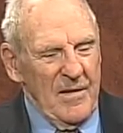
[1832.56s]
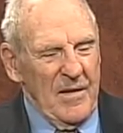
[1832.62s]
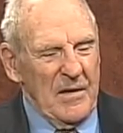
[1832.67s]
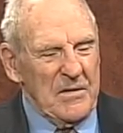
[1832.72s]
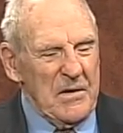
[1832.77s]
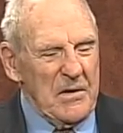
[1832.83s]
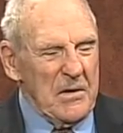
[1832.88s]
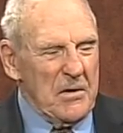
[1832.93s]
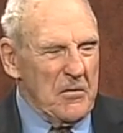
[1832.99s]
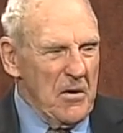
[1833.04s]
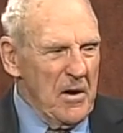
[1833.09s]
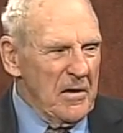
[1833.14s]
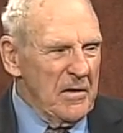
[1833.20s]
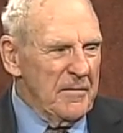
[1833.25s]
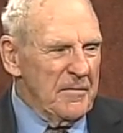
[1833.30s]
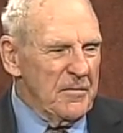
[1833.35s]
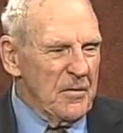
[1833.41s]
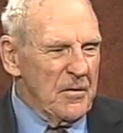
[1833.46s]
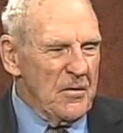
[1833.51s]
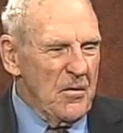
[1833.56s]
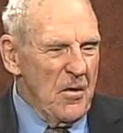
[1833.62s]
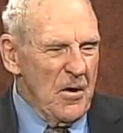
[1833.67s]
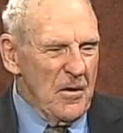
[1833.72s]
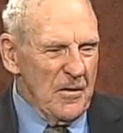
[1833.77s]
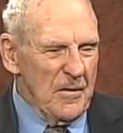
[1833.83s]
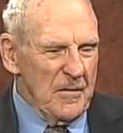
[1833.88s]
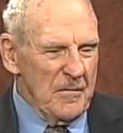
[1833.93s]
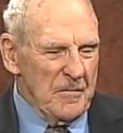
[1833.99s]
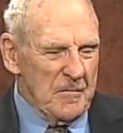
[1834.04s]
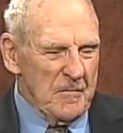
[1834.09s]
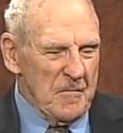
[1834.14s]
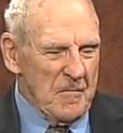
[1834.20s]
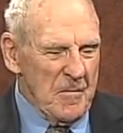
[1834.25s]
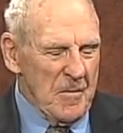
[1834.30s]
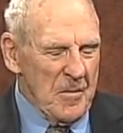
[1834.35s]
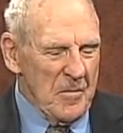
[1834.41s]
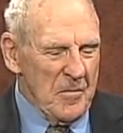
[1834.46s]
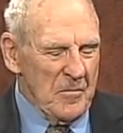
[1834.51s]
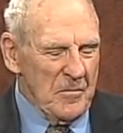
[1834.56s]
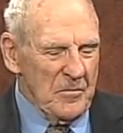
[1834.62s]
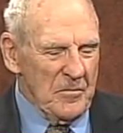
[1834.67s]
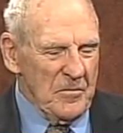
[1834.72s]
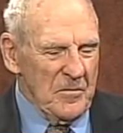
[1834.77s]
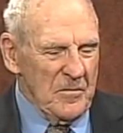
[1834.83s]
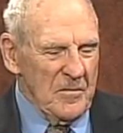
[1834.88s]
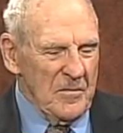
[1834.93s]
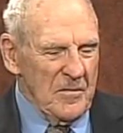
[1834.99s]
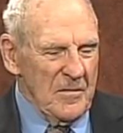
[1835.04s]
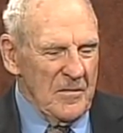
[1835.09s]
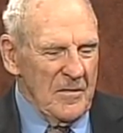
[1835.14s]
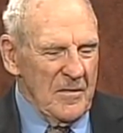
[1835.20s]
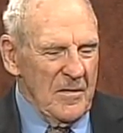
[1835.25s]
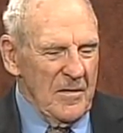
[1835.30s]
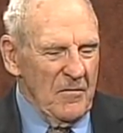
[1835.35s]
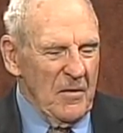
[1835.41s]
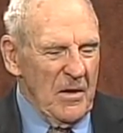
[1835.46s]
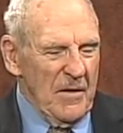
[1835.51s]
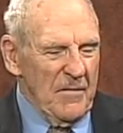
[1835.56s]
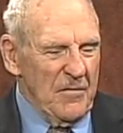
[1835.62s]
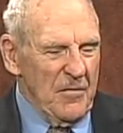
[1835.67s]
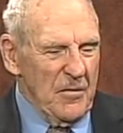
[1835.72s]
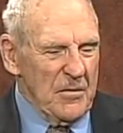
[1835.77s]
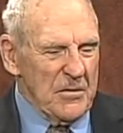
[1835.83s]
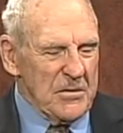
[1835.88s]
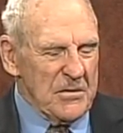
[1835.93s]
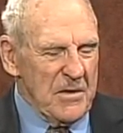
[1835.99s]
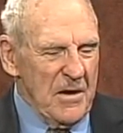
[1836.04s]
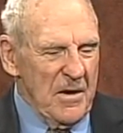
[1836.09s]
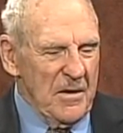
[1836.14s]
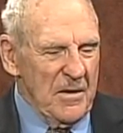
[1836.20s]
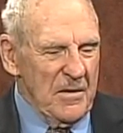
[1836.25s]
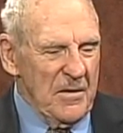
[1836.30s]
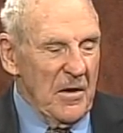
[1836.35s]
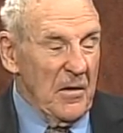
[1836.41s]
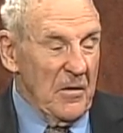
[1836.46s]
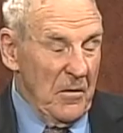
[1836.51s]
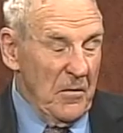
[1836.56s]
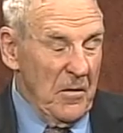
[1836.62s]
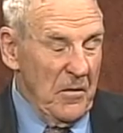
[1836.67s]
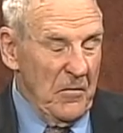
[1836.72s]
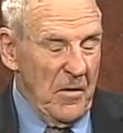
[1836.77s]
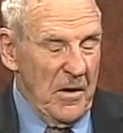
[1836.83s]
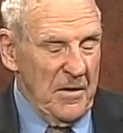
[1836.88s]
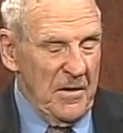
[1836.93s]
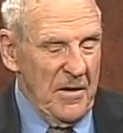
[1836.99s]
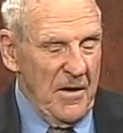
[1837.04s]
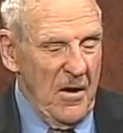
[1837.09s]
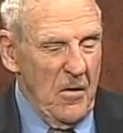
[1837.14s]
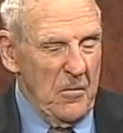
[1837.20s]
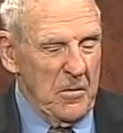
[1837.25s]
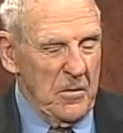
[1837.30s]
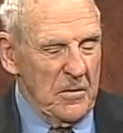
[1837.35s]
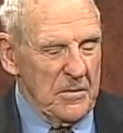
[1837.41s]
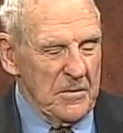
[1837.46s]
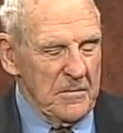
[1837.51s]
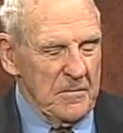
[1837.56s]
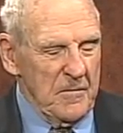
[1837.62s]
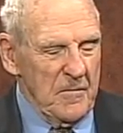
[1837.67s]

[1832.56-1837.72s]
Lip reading: did the curriculum for Cortland when they first started, one of the helpers.